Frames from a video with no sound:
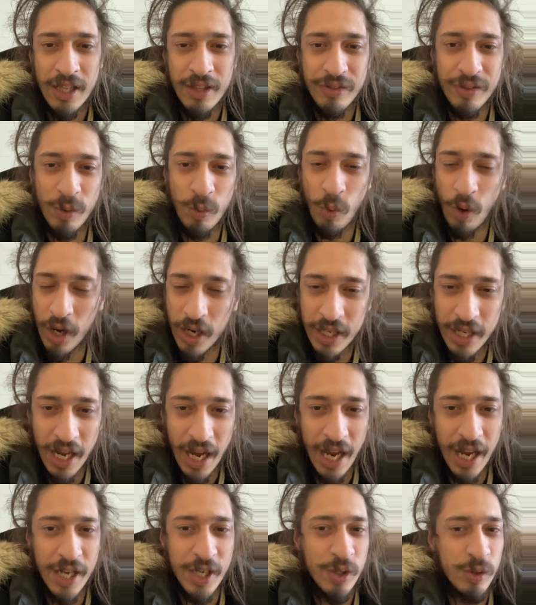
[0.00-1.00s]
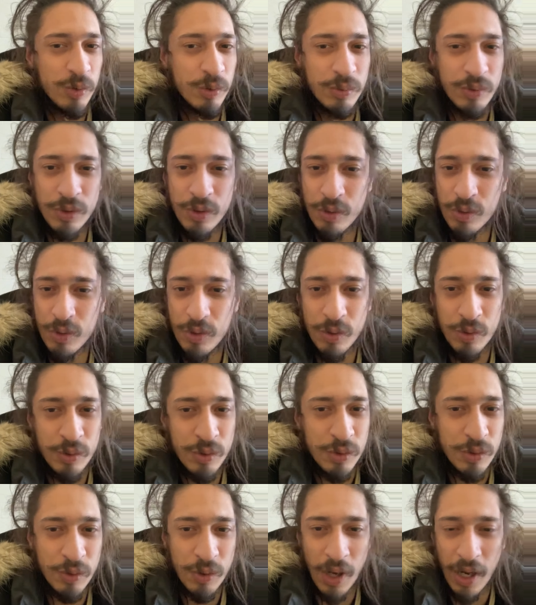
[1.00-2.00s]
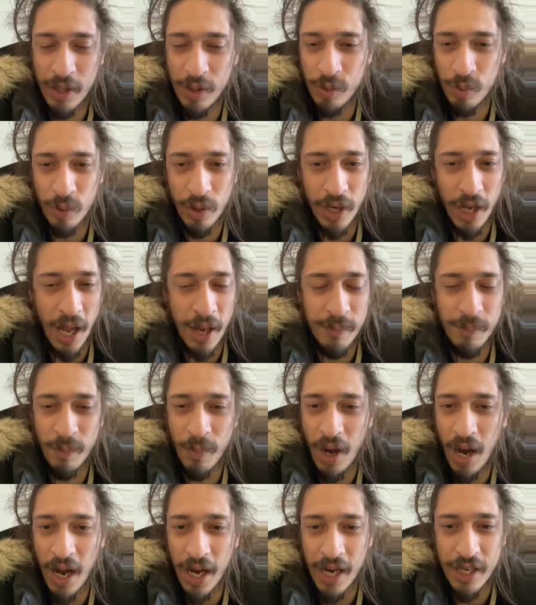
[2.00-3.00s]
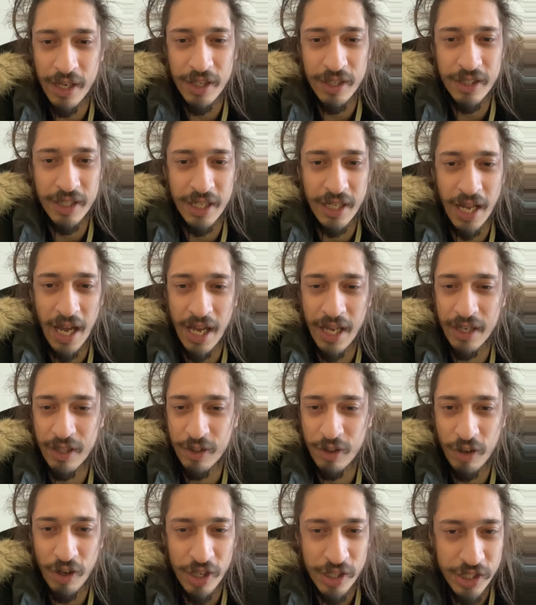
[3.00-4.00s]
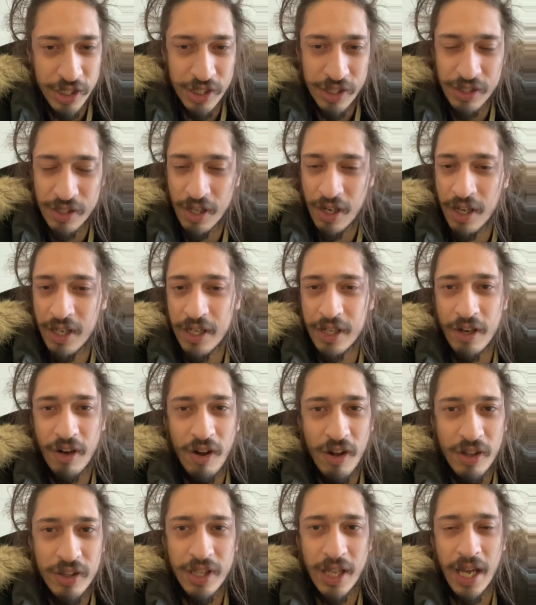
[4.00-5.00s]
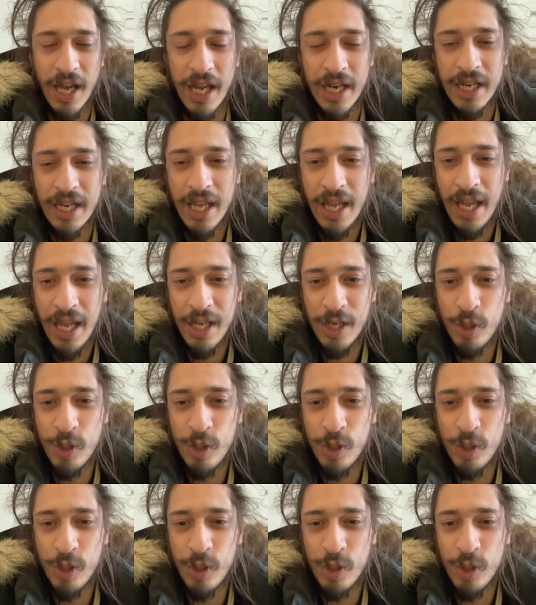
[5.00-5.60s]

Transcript: the one guy you you you you you were admired and had crushes on and all that